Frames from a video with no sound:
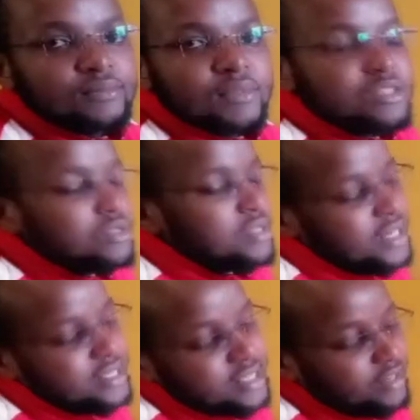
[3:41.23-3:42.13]
So that
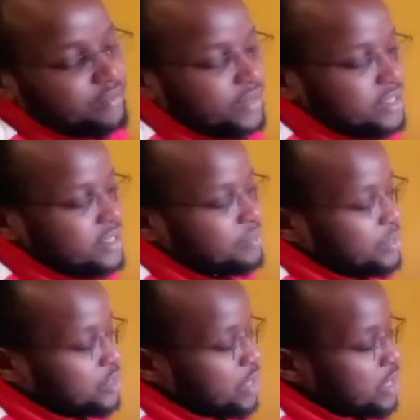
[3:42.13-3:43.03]
is the difference in pitch.
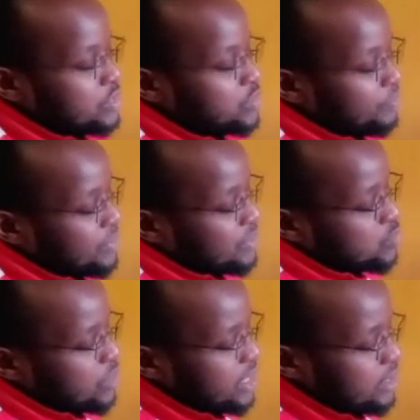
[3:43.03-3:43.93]
So
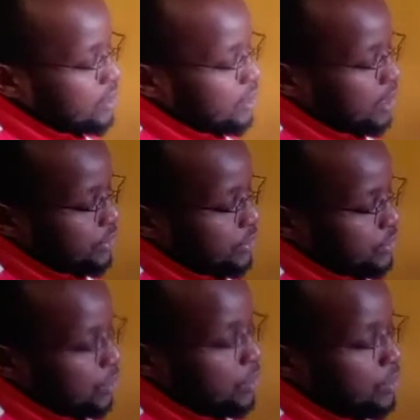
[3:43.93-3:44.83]
between
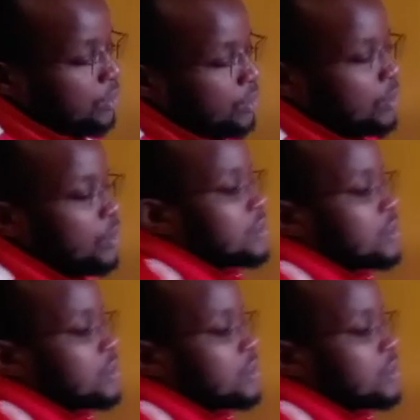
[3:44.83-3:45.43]
do,